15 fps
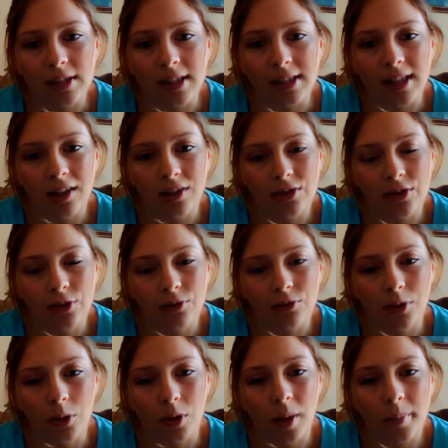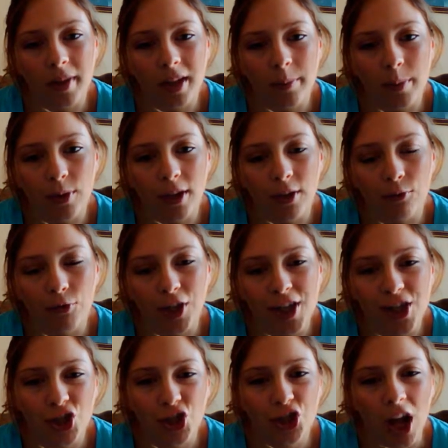because they said I was gonna throw up. They gave me like
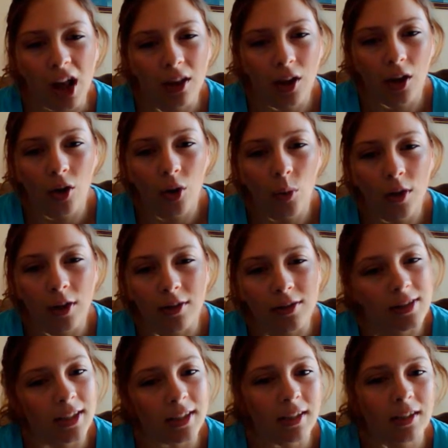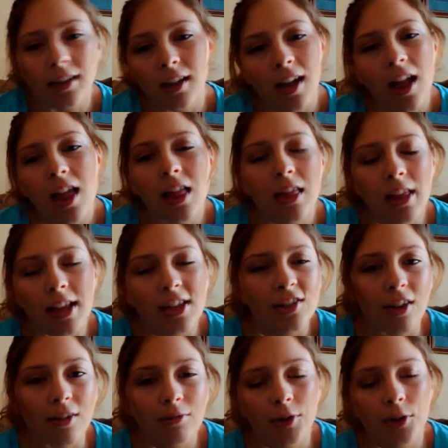freaking jello and I was like, that's
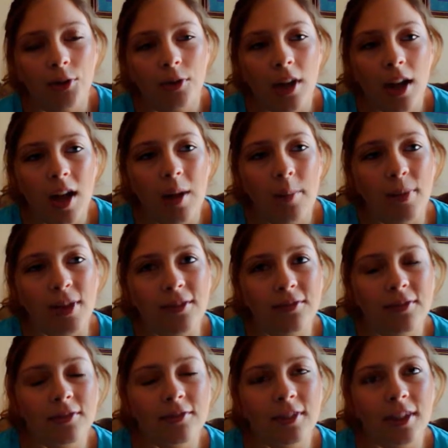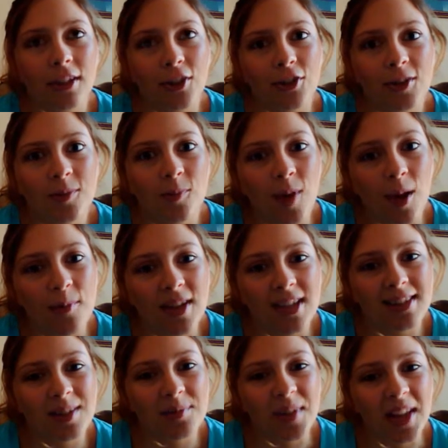not food. But then the nurse brought me
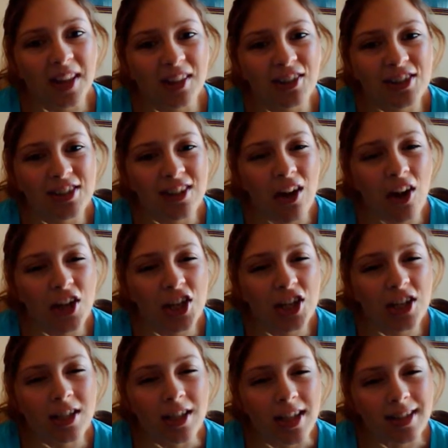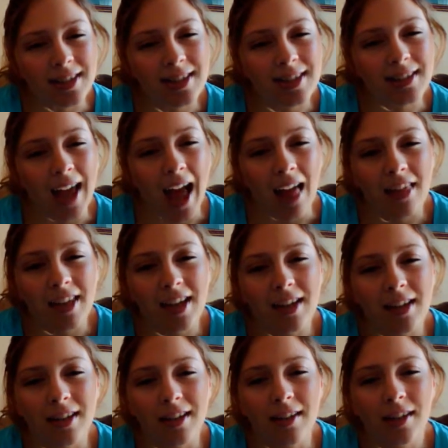in some like lasagna and
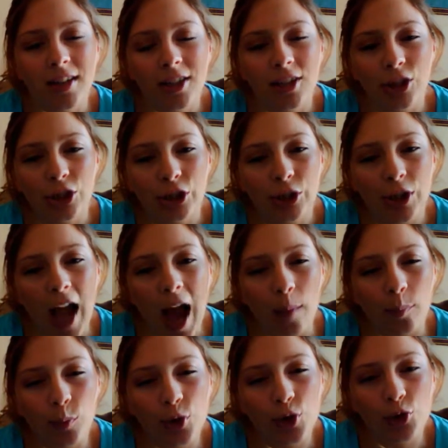salad and apple